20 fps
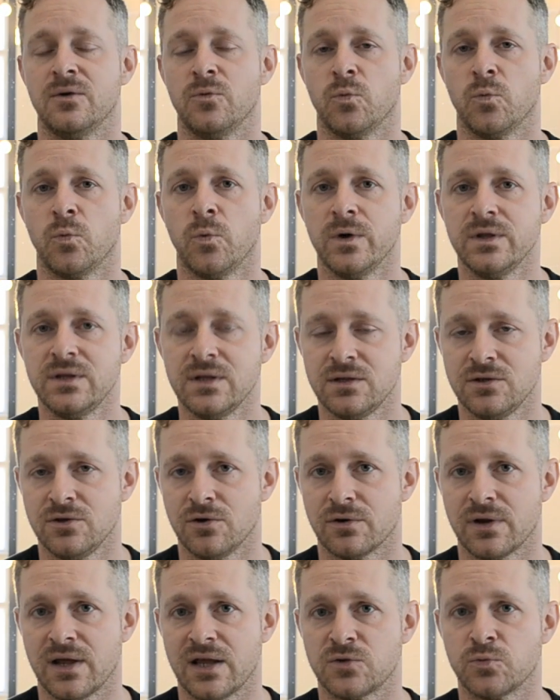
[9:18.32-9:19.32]
within
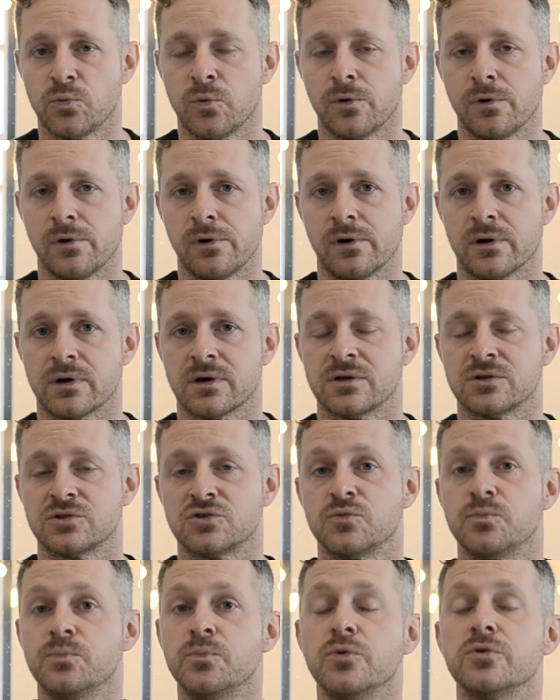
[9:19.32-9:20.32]
your network
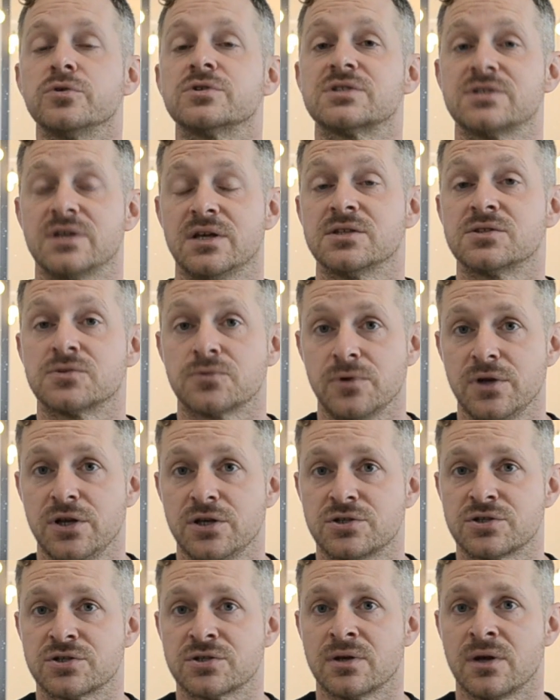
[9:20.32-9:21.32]
to boost its
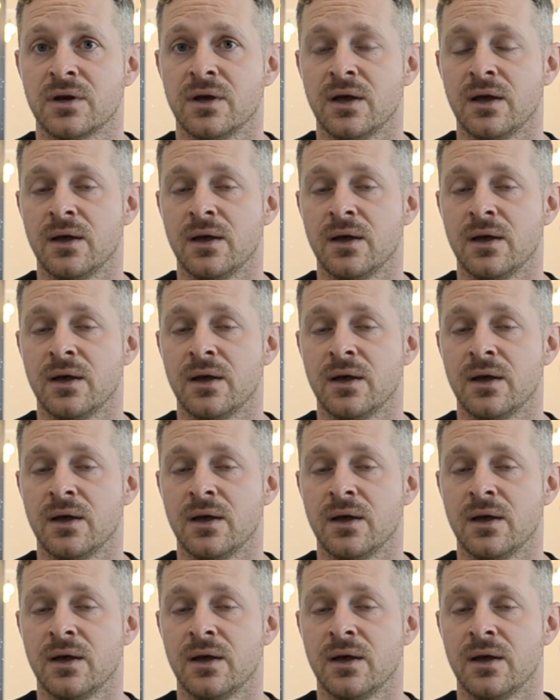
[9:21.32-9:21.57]
reach.